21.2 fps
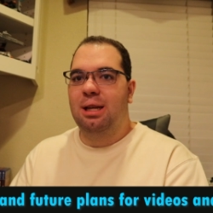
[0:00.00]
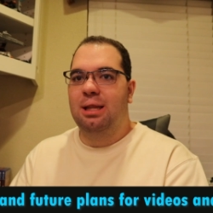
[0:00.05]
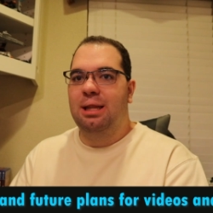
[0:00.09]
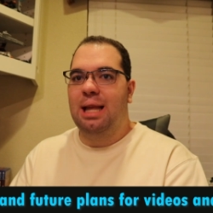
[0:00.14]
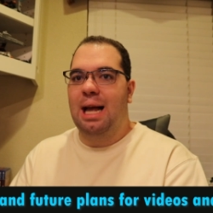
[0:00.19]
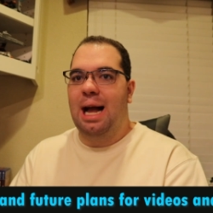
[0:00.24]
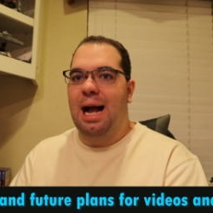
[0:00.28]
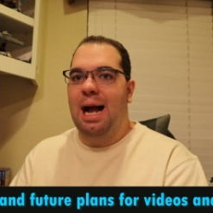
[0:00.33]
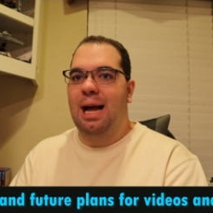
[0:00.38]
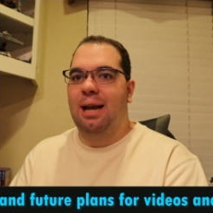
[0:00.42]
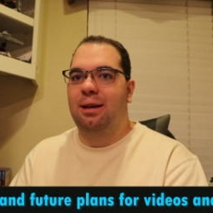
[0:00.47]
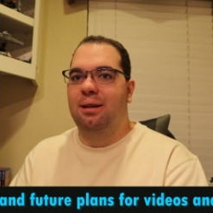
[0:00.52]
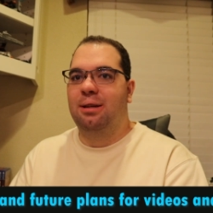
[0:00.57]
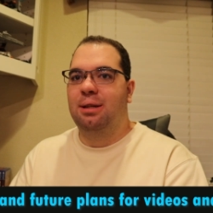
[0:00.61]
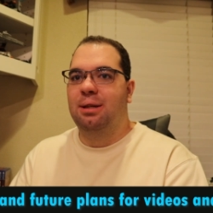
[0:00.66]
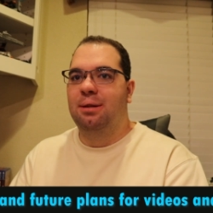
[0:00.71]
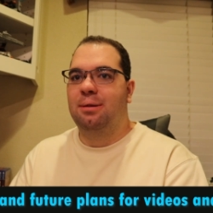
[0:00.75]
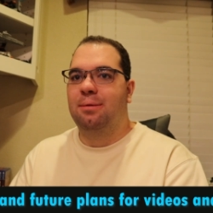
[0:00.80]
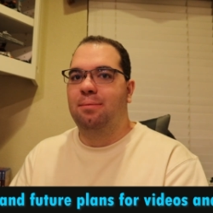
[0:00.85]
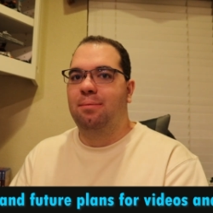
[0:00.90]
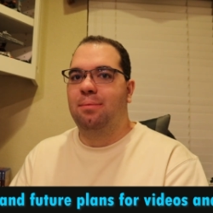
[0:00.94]
that
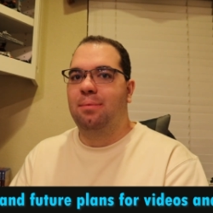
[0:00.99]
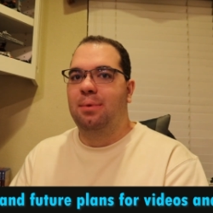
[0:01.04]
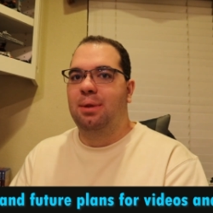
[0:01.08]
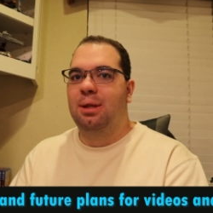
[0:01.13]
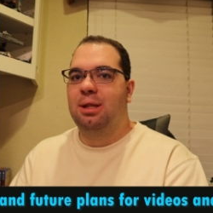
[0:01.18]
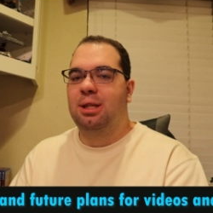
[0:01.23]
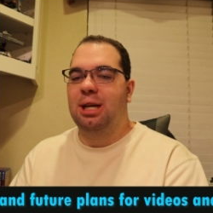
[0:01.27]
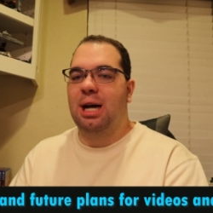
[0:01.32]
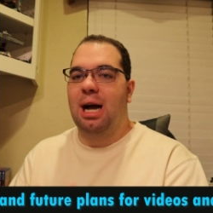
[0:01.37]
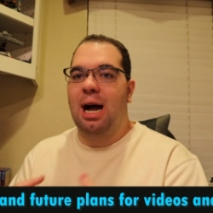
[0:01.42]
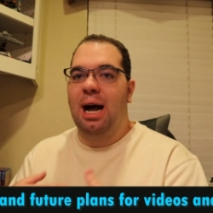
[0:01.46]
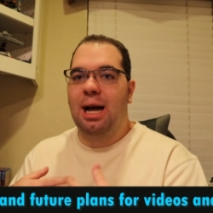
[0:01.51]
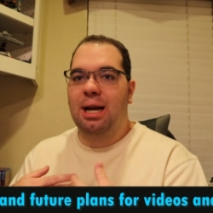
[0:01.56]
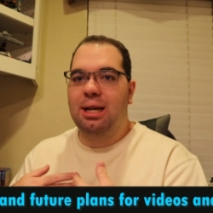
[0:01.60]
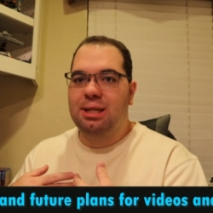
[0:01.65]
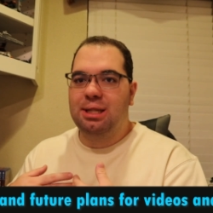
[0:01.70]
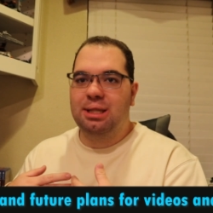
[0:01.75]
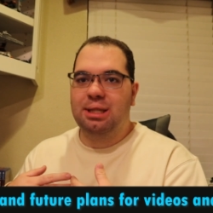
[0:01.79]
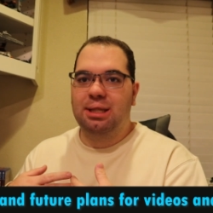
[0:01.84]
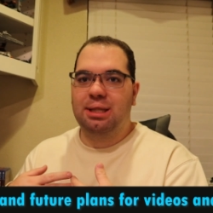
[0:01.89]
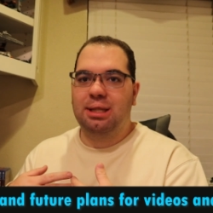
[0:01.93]
to
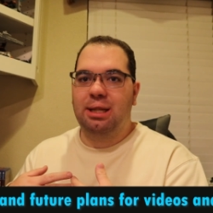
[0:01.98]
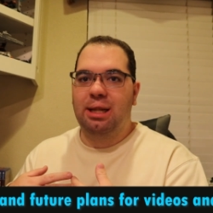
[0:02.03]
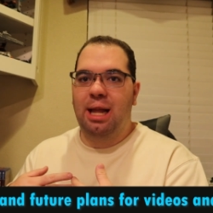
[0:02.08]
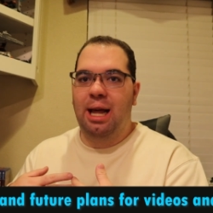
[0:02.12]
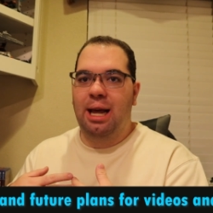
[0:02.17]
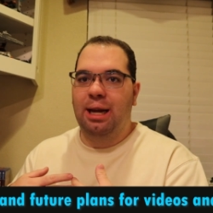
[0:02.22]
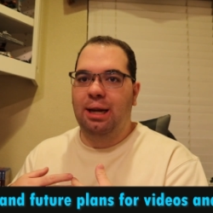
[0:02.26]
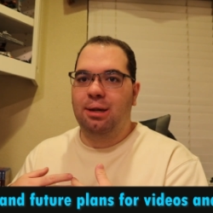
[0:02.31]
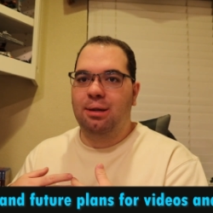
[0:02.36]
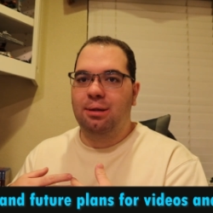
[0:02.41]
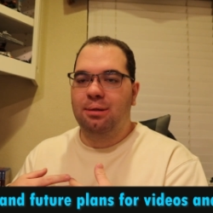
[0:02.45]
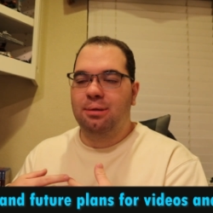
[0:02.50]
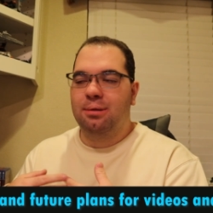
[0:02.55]
us, like